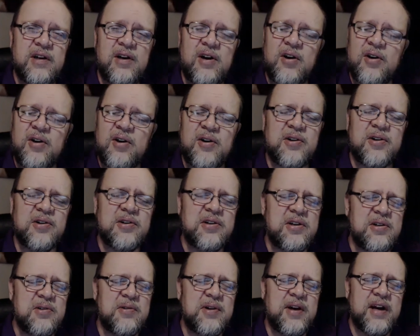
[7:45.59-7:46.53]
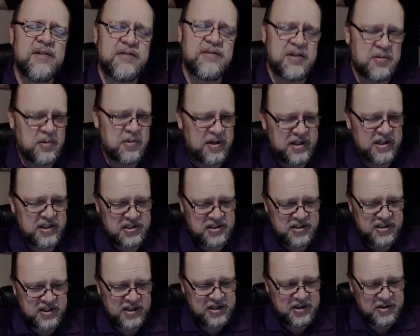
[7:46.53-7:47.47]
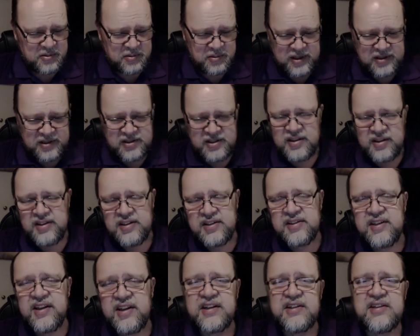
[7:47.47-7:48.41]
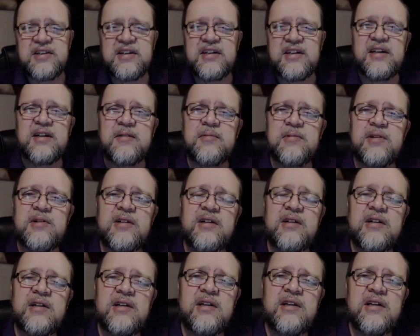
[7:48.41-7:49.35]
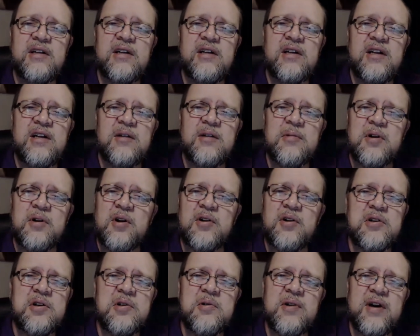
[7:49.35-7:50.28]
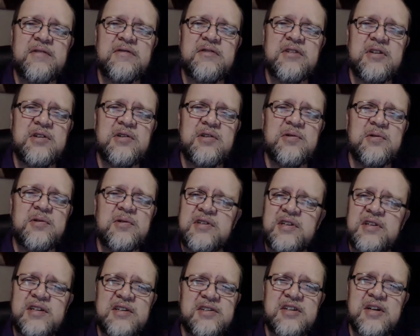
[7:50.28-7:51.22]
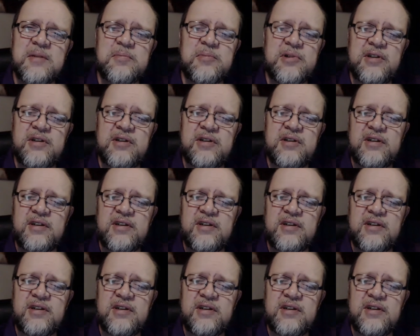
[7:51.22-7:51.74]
All you have to, and we're going to study the rest of this next time, but all you have to do is accept it.